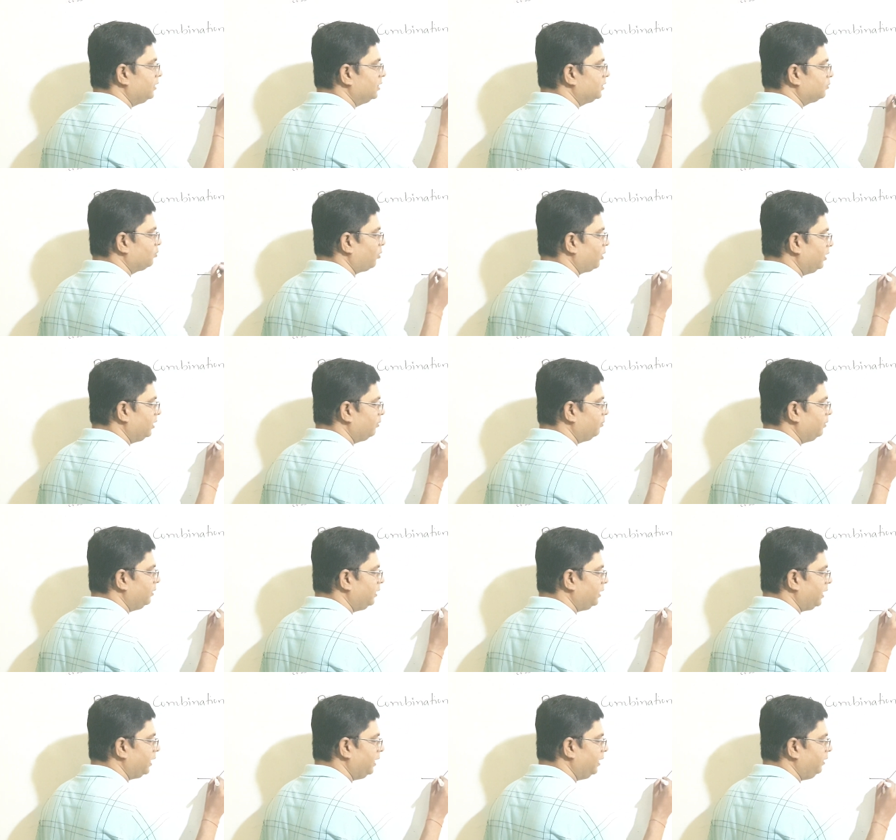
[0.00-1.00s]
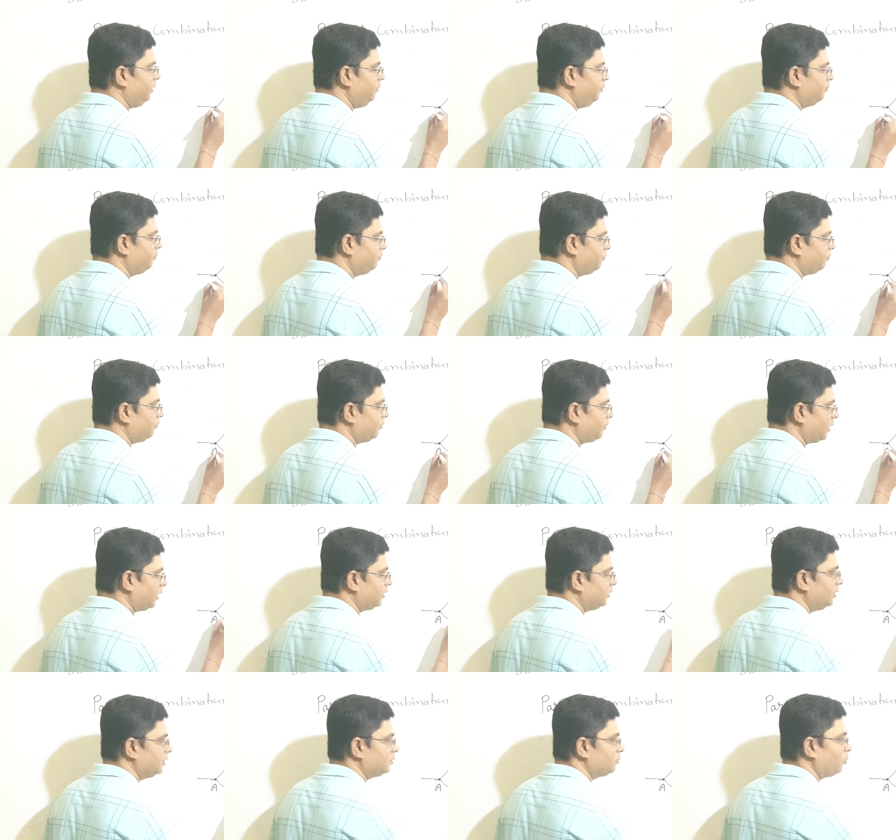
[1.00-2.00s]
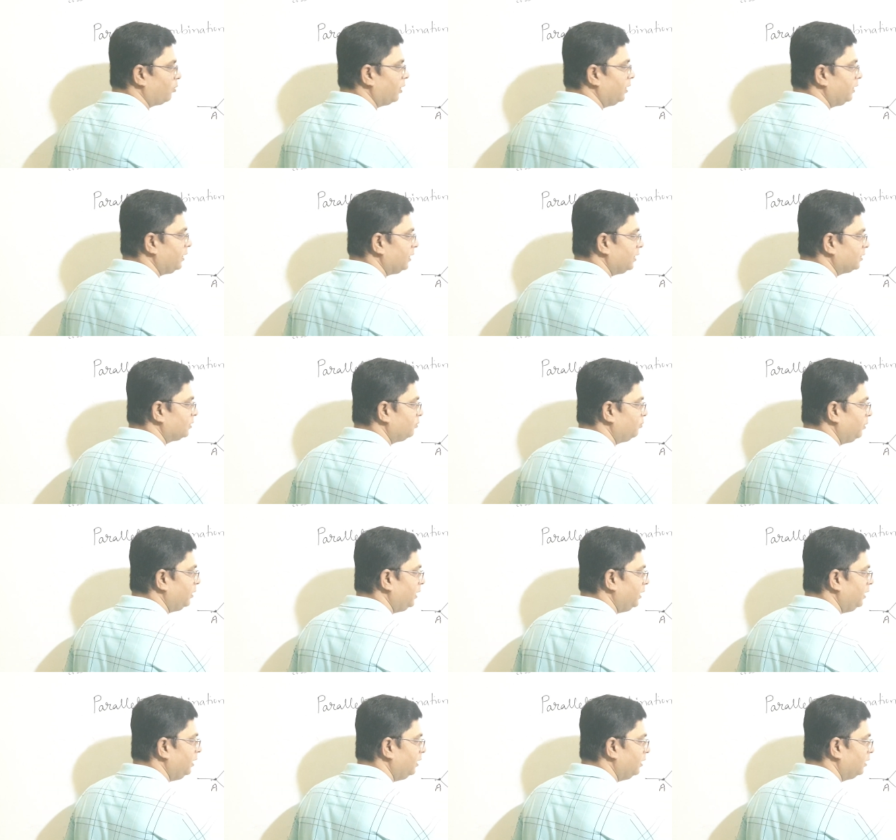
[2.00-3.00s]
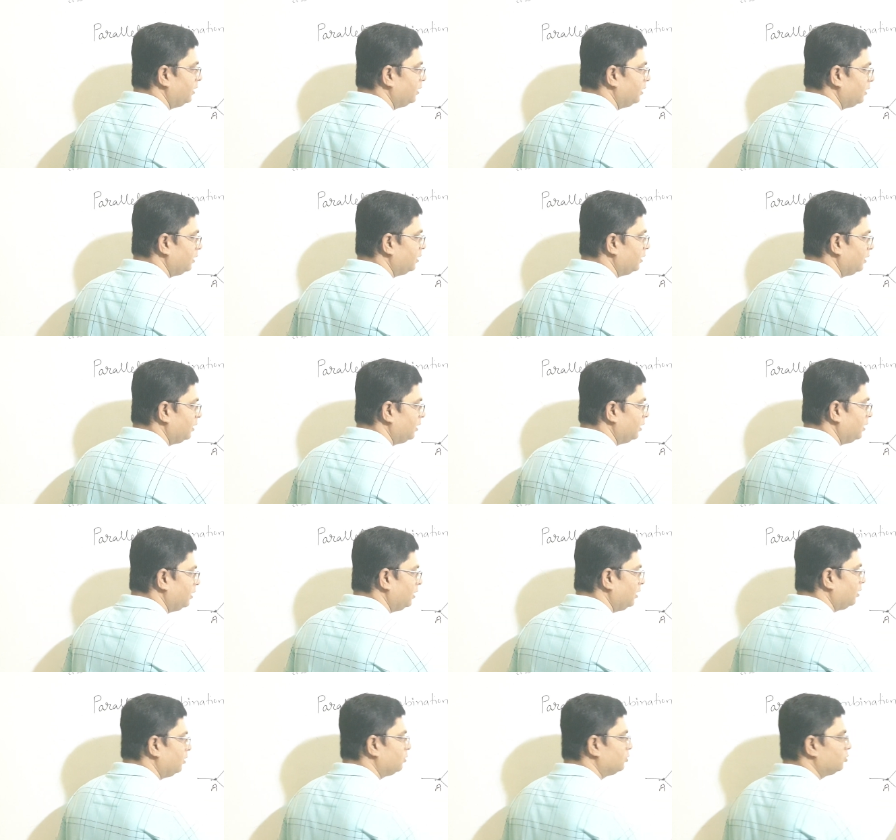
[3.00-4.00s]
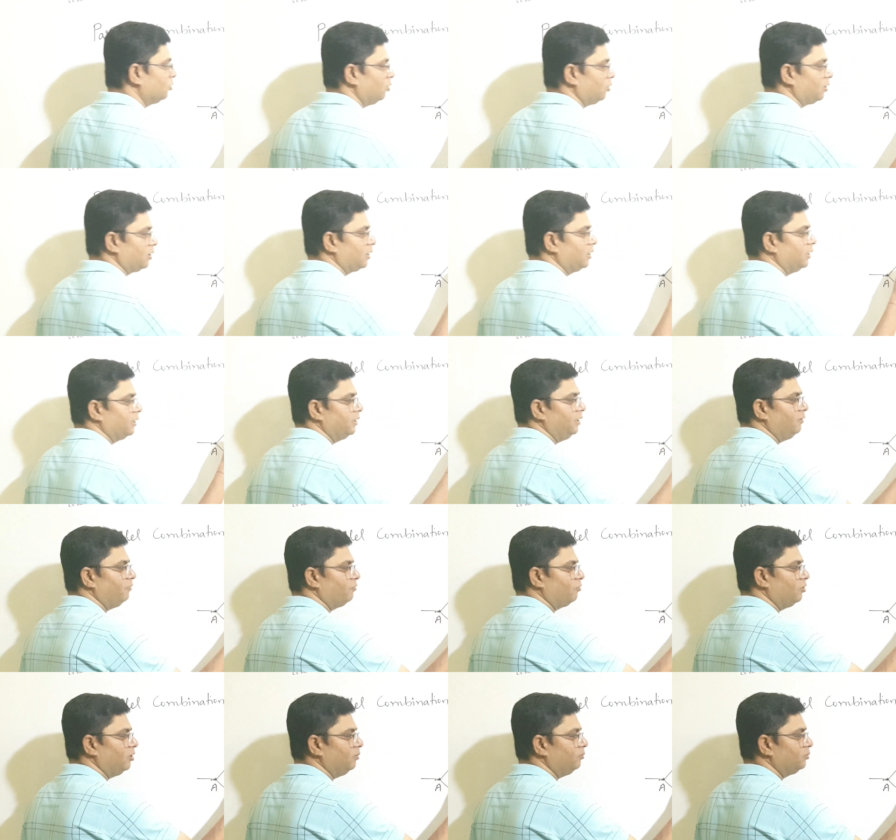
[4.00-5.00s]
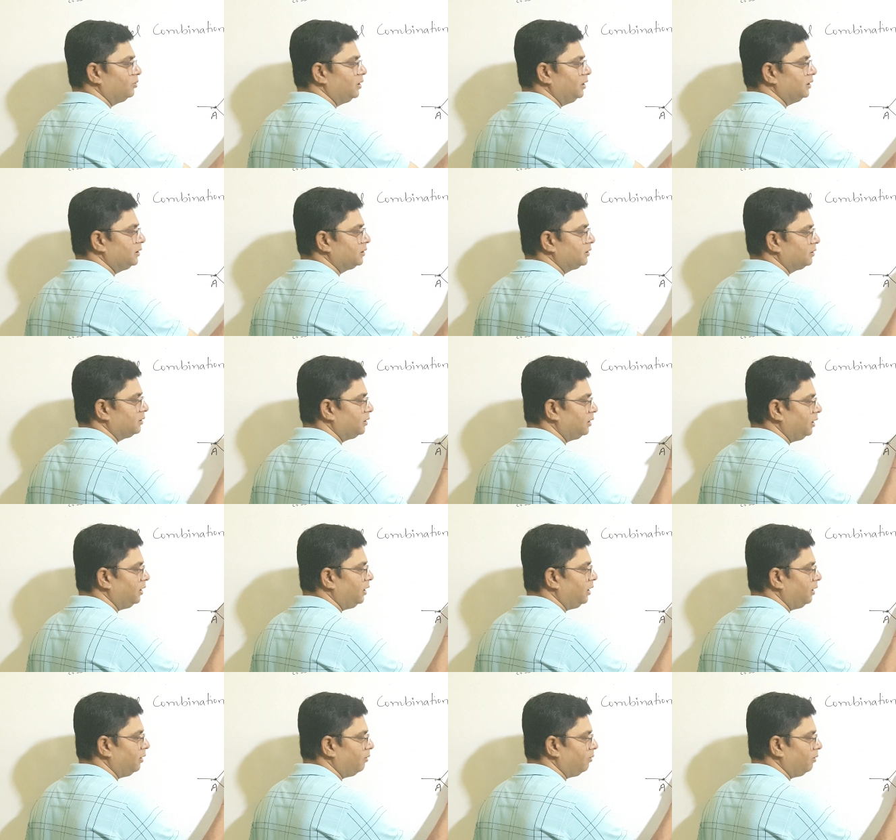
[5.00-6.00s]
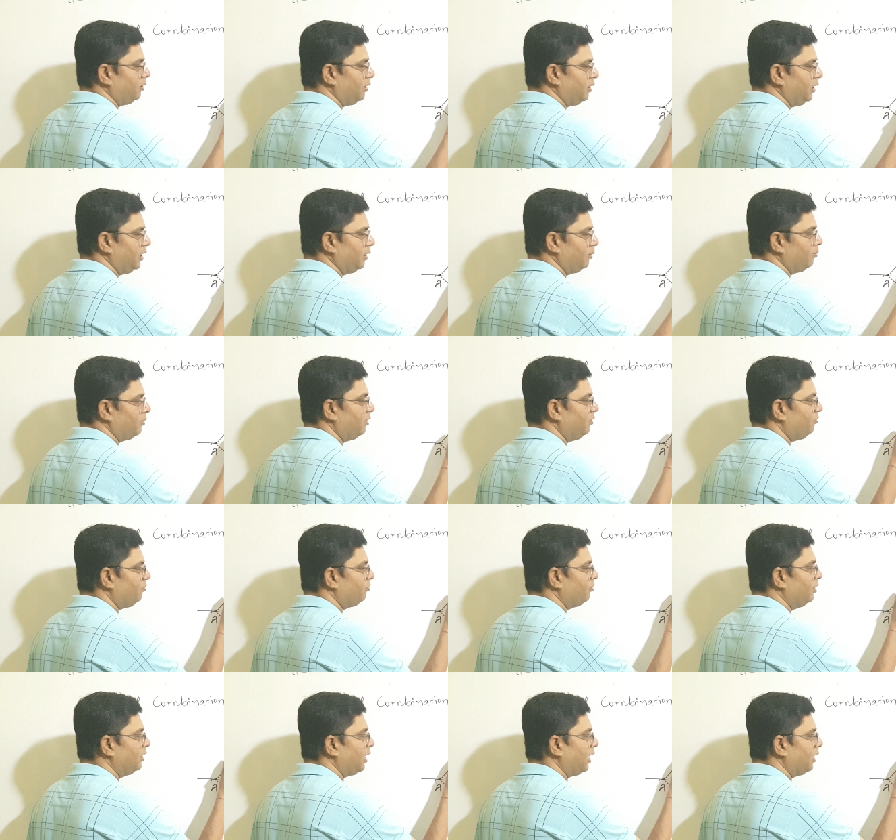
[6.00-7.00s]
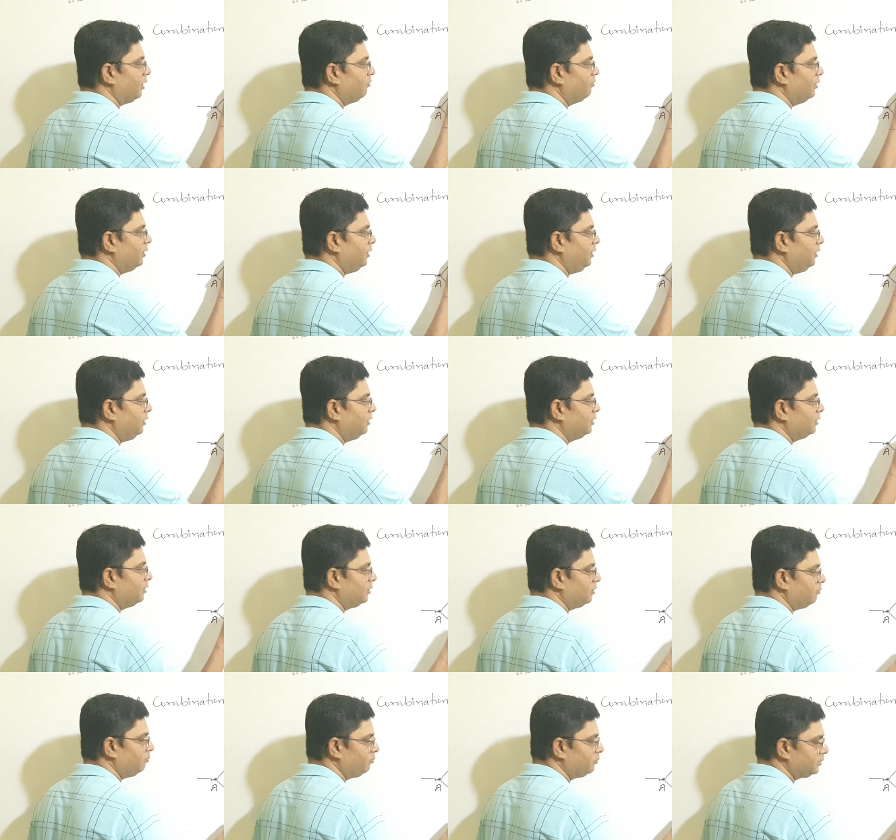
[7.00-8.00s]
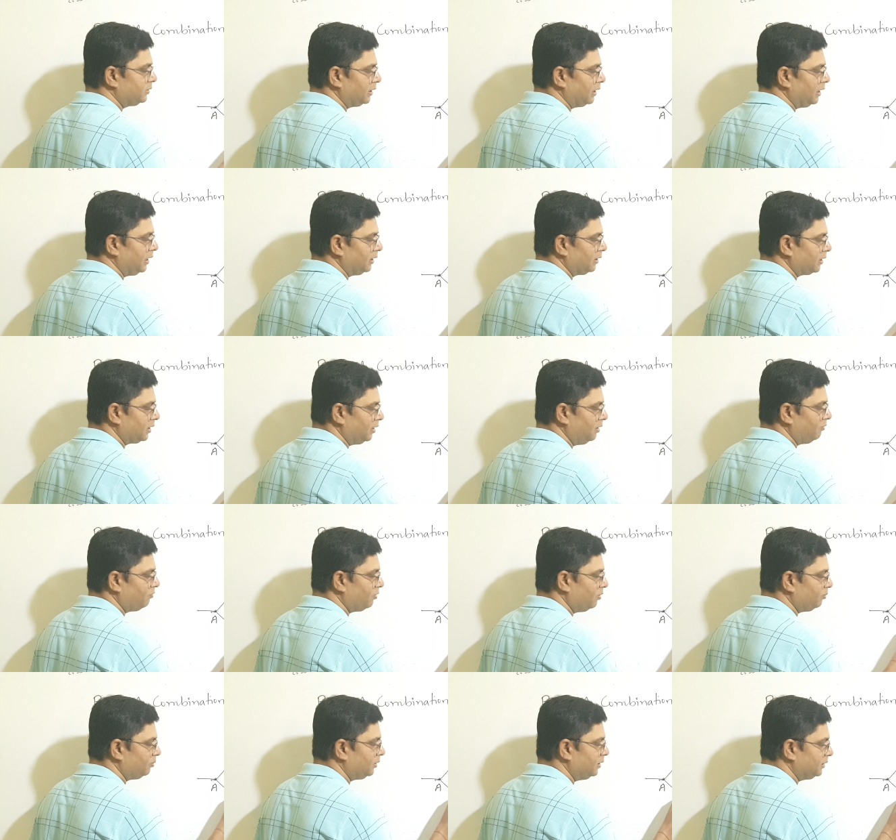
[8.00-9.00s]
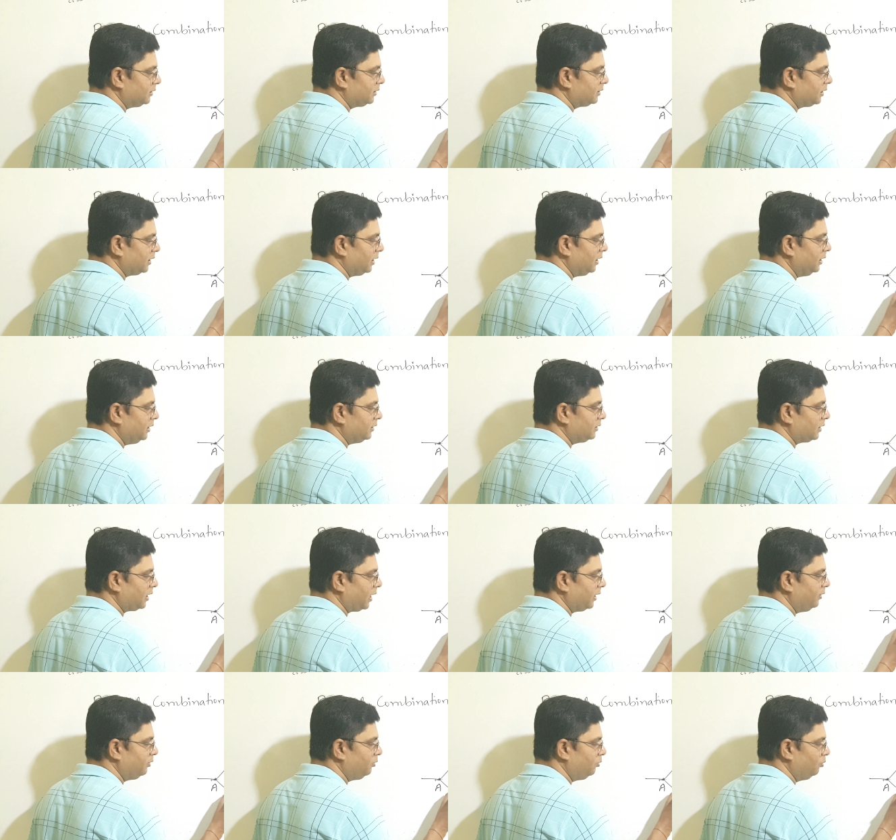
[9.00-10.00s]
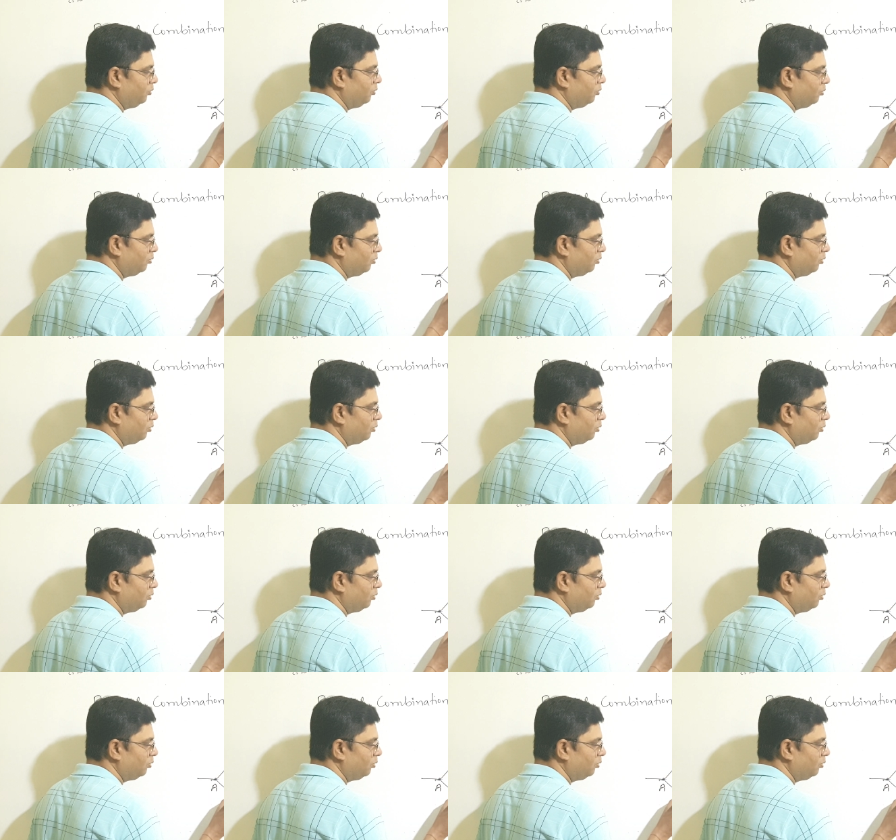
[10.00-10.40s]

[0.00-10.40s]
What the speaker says: this point be A and this point is B. So current from this EMF will I1 cell and current from this cell is I2.